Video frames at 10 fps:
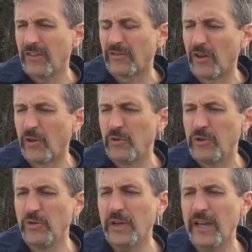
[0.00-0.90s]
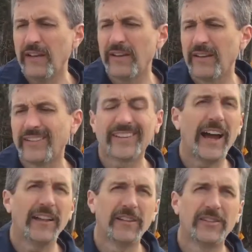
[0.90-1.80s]
So you can
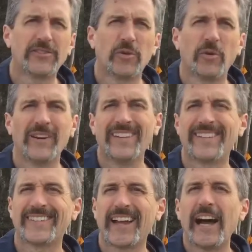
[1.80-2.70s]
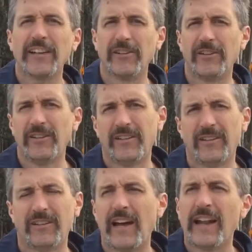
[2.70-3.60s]
silage or ensile
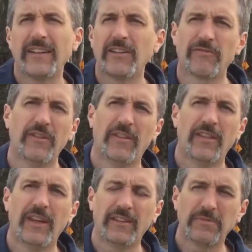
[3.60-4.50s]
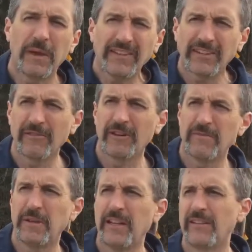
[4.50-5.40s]
a lot of different things. Basically what
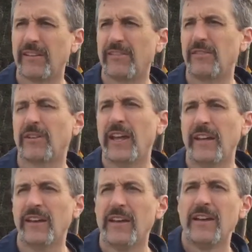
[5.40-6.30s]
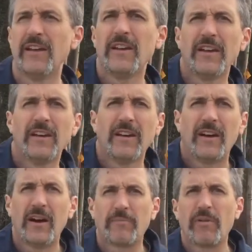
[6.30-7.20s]
it means is you take
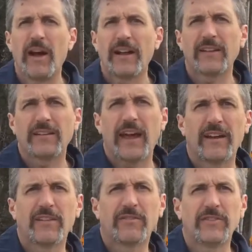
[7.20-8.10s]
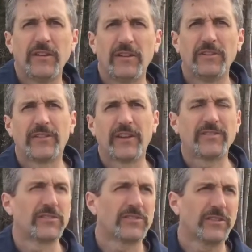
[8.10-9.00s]
a product out of the field
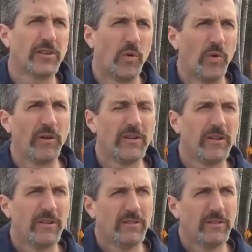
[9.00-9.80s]
such as corn